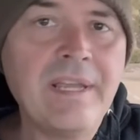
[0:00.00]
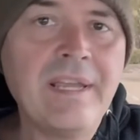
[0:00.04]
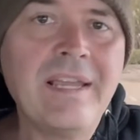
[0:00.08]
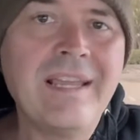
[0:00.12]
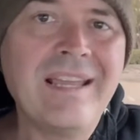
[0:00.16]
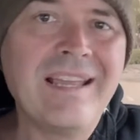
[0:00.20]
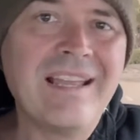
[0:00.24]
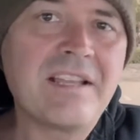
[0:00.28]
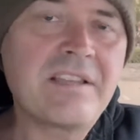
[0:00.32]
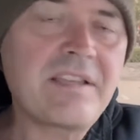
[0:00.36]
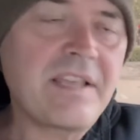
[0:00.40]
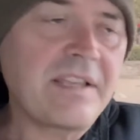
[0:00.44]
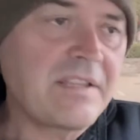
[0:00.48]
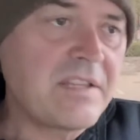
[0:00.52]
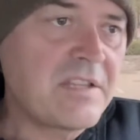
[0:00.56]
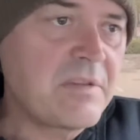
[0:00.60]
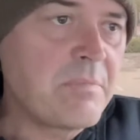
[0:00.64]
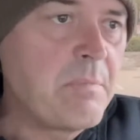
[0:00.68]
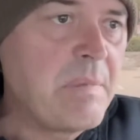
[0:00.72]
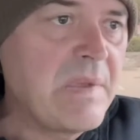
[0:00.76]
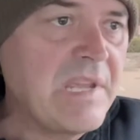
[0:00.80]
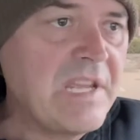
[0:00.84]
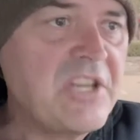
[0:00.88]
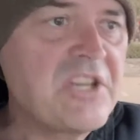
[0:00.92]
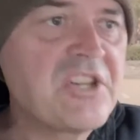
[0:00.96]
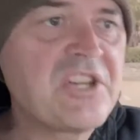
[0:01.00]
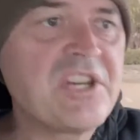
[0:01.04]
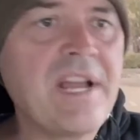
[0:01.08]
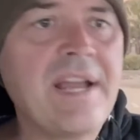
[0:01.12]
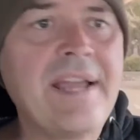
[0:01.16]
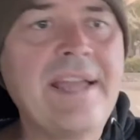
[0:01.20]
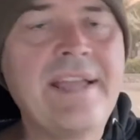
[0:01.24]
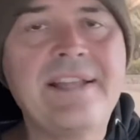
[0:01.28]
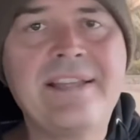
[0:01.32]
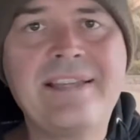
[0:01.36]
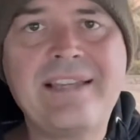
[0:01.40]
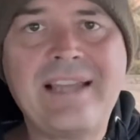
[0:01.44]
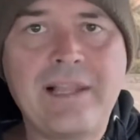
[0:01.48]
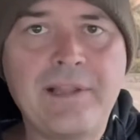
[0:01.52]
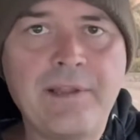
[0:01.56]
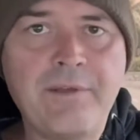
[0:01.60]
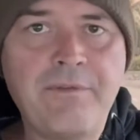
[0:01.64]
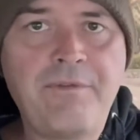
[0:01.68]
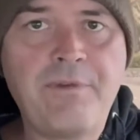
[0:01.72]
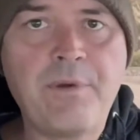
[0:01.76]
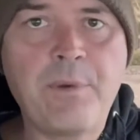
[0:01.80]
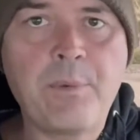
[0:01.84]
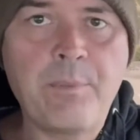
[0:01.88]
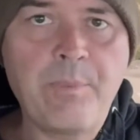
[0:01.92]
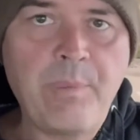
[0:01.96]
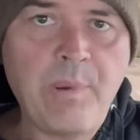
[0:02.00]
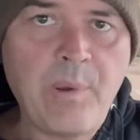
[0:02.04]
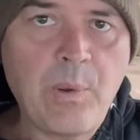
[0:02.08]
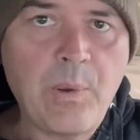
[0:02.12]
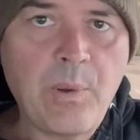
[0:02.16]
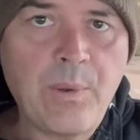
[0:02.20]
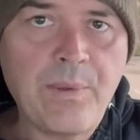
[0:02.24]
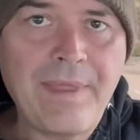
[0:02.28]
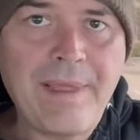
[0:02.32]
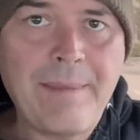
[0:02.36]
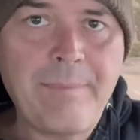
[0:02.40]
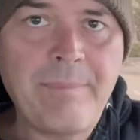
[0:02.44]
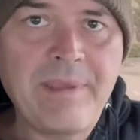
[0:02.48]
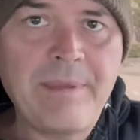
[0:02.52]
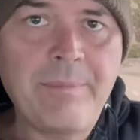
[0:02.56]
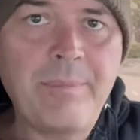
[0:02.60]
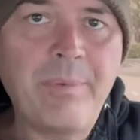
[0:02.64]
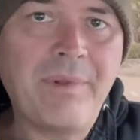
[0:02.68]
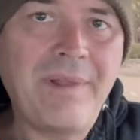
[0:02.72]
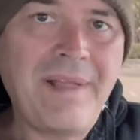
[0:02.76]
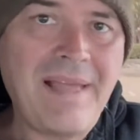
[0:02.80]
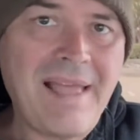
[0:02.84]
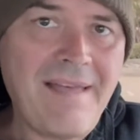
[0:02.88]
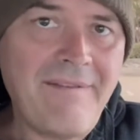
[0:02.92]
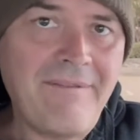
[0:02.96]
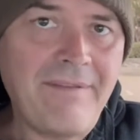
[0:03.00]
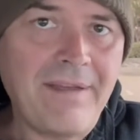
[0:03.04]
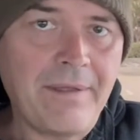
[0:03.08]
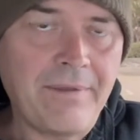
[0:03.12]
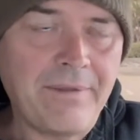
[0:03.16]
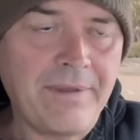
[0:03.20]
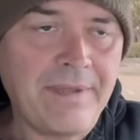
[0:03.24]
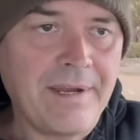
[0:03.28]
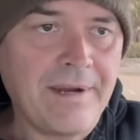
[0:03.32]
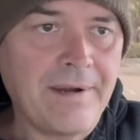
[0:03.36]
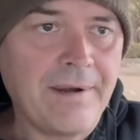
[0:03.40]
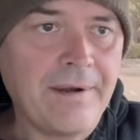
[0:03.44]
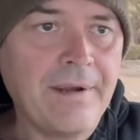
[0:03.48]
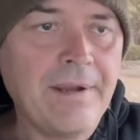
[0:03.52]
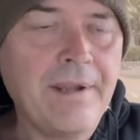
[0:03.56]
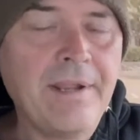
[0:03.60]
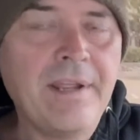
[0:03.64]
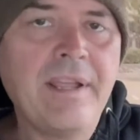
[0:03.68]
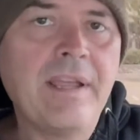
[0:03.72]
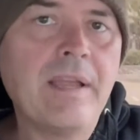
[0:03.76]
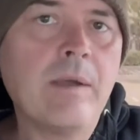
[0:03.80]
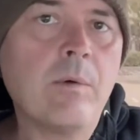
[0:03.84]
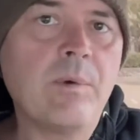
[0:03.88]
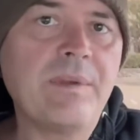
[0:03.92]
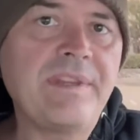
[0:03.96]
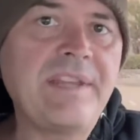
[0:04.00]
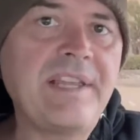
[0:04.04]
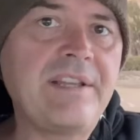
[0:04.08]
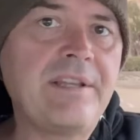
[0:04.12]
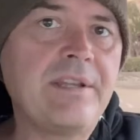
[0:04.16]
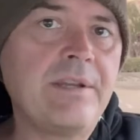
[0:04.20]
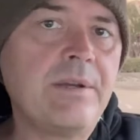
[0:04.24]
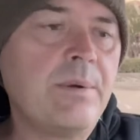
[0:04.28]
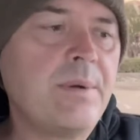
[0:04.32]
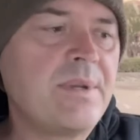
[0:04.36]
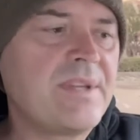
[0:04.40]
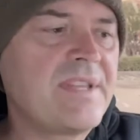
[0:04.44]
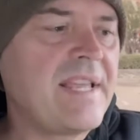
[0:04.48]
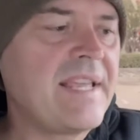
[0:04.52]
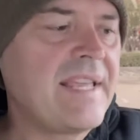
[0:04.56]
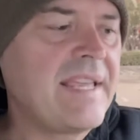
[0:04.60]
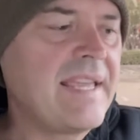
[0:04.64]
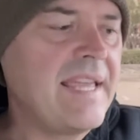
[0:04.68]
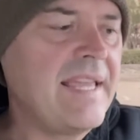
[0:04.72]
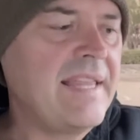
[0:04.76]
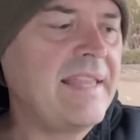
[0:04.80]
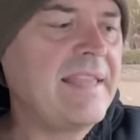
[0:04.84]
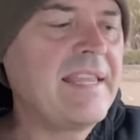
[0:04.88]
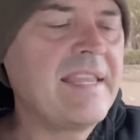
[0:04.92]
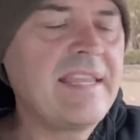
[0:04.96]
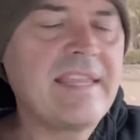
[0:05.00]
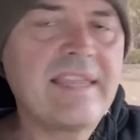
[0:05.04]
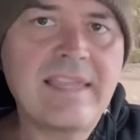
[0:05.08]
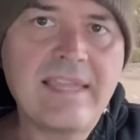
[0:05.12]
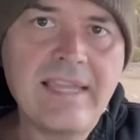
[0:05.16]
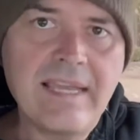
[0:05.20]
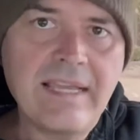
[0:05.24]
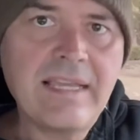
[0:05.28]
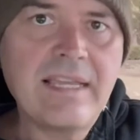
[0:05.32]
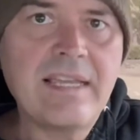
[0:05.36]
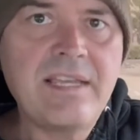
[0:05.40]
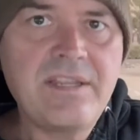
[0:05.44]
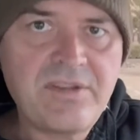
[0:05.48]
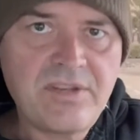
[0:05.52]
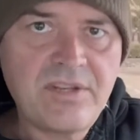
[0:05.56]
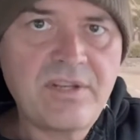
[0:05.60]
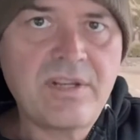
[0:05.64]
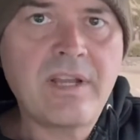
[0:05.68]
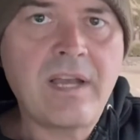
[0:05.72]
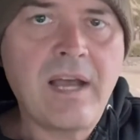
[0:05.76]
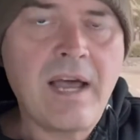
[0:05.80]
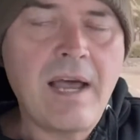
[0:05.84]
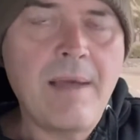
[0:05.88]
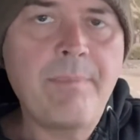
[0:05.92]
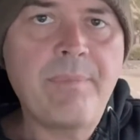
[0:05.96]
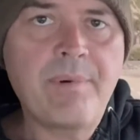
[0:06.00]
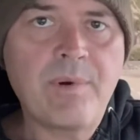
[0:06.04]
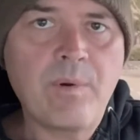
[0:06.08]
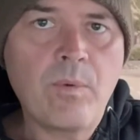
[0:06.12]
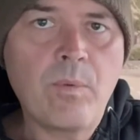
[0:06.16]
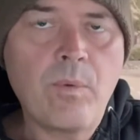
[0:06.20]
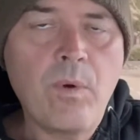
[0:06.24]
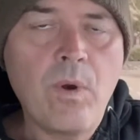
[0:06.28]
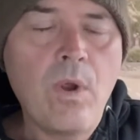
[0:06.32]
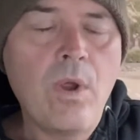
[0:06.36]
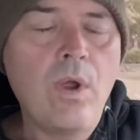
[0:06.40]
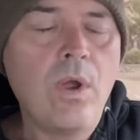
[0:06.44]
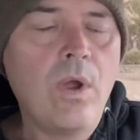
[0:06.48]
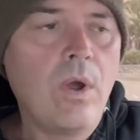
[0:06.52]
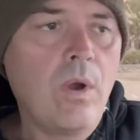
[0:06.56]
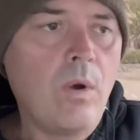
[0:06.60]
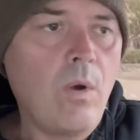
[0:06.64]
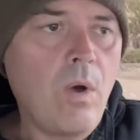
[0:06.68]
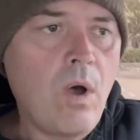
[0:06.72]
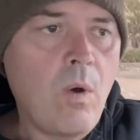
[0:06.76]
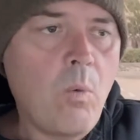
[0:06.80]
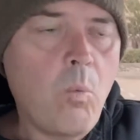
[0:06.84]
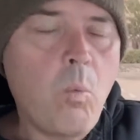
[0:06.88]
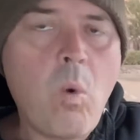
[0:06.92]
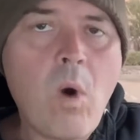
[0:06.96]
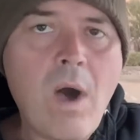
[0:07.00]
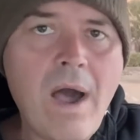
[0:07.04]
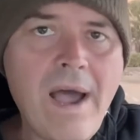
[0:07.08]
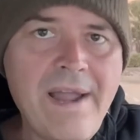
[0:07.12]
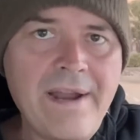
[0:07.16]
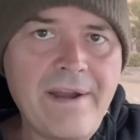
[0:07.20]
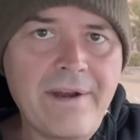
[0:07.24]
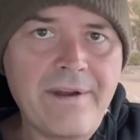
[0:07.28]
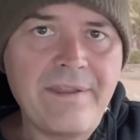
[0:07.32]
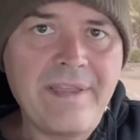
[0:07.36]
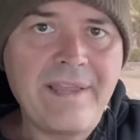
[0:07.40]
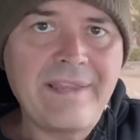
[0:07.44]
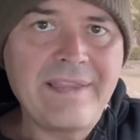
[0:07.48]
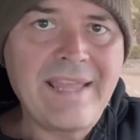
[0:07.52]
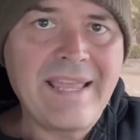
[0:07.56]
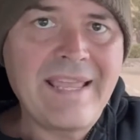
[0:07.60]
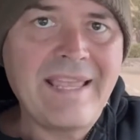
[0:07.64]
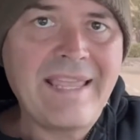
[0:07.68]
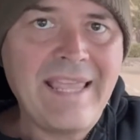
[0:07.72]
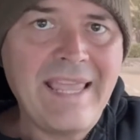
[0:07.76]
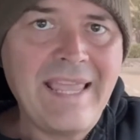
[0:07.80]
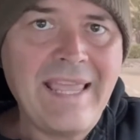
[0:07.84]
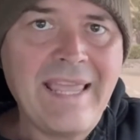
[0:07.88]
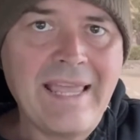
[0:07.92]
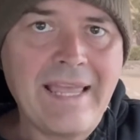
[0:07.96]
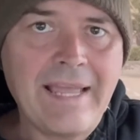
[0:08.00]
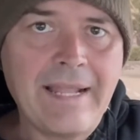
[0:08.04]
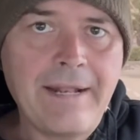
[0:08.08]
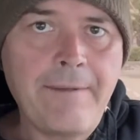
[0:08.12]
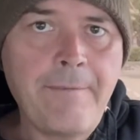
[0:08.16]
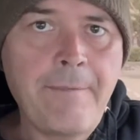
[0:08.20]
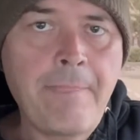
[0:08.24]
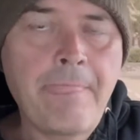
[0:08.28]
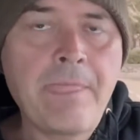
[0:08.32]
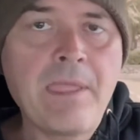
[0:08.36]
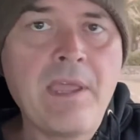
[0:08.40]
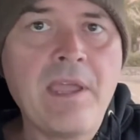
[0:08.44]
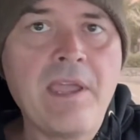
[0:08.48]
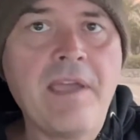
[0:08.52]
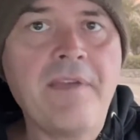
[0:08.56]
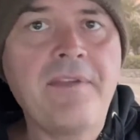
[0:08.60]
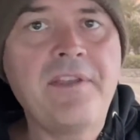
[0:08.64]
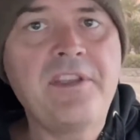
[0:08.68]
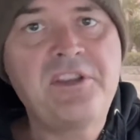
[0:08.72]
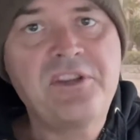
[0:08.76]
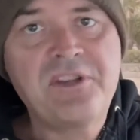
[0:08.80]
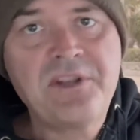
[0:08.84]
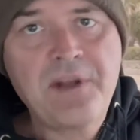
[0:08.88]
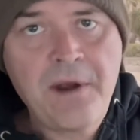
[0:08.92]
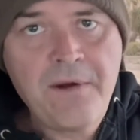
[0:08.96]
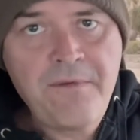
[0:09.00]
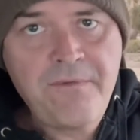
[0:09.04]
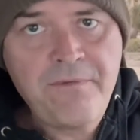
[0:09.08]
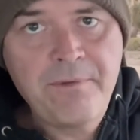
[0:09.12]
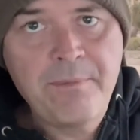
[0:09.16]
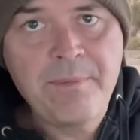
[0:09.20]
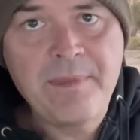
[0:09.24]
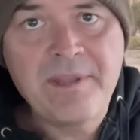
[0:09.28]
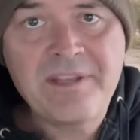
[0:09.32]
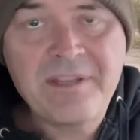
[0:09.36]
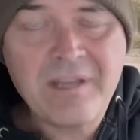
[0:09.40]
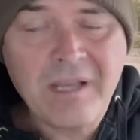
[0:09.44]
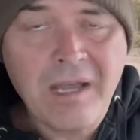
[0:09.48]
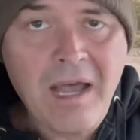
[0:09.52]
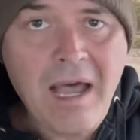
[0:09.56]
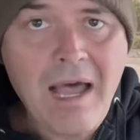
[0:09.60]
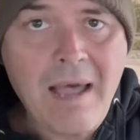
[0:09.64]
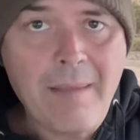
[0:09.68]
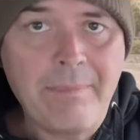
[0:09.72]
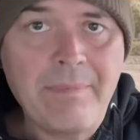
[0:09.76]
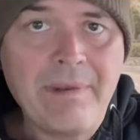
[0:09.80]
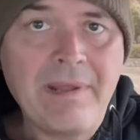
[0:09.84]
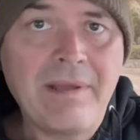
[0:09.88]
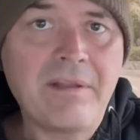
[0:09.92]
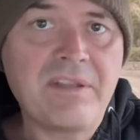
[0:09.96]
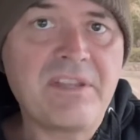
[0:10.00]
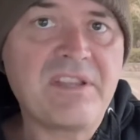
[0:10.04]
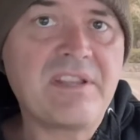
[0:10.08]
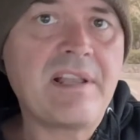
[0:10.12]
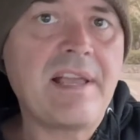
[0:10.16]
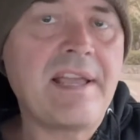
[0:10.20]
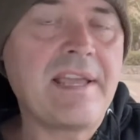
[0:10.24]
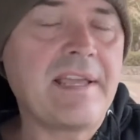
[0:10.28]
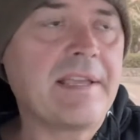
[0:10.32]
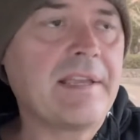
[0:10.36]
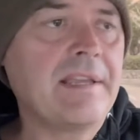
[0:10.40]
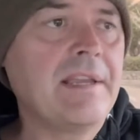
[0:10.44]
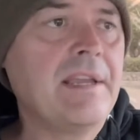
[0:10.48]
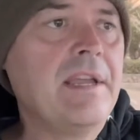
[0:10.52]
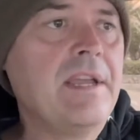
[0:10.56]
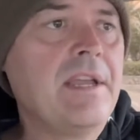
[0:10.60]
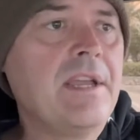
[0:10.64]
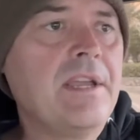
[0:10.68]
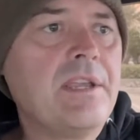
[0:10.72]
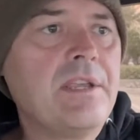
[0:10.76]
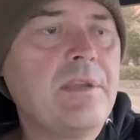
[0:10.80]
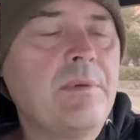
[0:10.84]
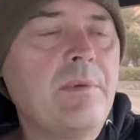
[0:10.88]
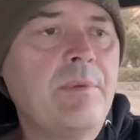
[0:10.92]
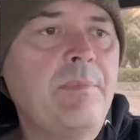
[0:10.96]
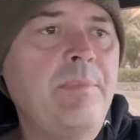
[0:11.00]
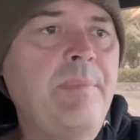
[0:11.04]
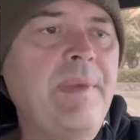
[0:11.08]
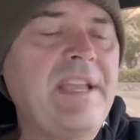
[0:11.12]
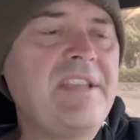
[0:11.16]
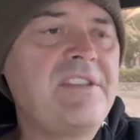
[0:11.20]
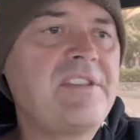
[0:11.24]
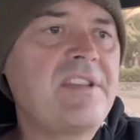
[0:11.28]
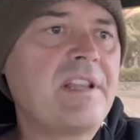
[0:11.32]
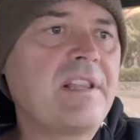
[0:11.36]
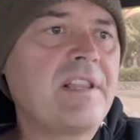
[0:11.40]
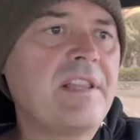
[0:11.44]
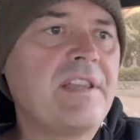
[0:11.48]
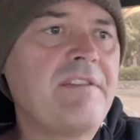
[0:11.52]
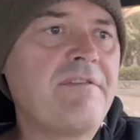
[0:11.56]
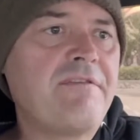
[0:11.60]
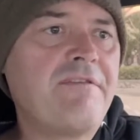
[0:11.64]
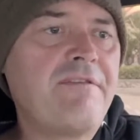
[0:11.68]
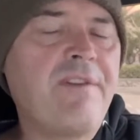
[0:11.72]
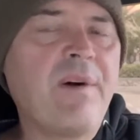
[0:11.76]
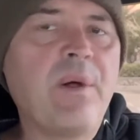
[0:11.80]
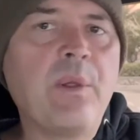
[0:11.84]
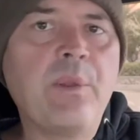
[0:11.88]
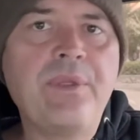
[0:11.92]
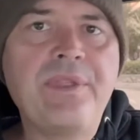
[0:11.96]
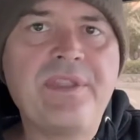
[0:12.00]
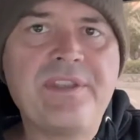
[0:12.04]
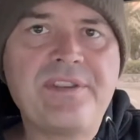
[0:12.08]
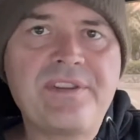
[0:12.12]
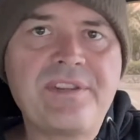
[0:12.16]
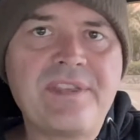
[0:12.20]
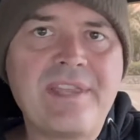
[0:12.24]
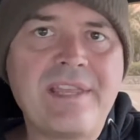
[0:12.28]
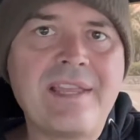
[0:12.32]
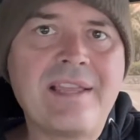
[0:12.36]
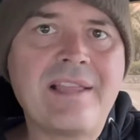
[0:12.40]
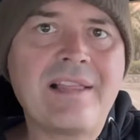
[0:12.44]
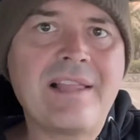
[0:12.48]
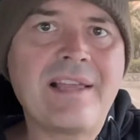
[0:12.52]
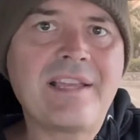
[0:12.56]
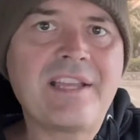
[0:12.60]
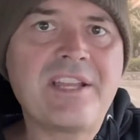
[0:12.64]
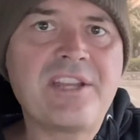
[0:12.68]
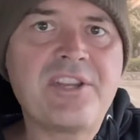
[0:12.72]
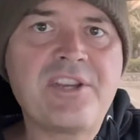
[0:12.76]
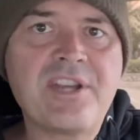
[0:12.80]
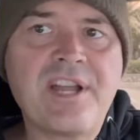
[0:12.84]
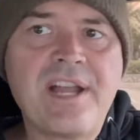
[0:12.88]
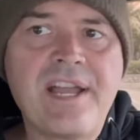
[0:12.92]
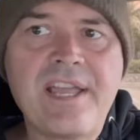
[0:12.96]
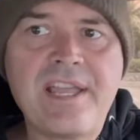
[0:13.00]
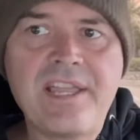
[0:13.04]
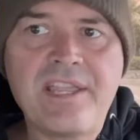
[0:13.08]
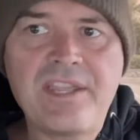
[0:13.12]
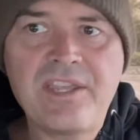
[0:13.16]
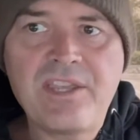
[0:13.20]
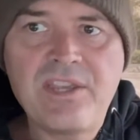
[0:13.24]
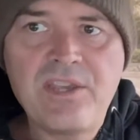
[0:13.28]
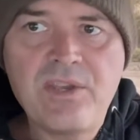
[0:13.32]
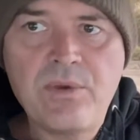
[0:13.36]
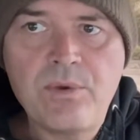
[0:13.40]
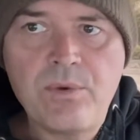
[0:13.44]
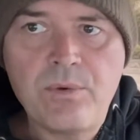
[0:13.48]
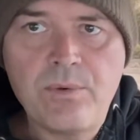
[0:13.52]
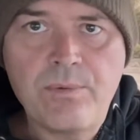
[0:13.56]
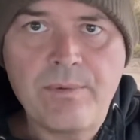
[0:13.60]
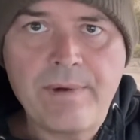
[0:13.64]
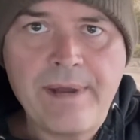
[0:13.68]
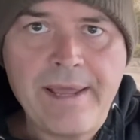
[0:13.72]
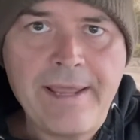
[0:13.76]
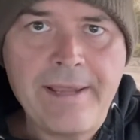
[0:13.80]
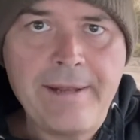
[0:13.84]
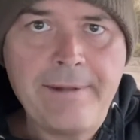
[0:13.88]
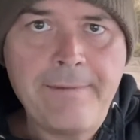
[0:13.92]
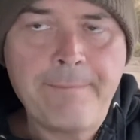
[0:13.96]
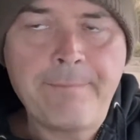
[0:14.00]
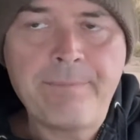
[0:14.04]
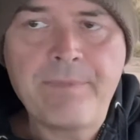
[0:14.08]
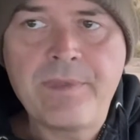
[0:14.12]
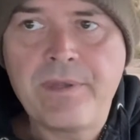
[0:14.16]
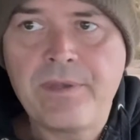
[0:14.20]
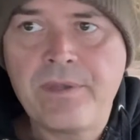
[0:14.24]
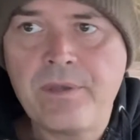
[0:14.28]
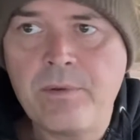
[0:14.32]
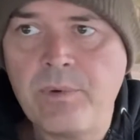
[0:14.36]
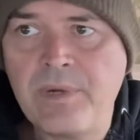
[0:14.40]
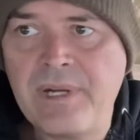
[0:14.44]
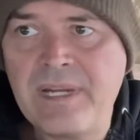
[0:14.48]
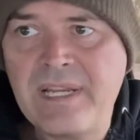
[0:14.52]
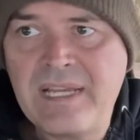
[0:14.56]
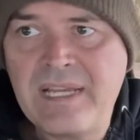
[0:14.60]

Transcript: it's like this big giant telephone pole that people have out there. And what they do is they get the thickest copper wire that they can, and they start from the top. Now it's like you would basically fold this thing like a giant U, right? You wouldn't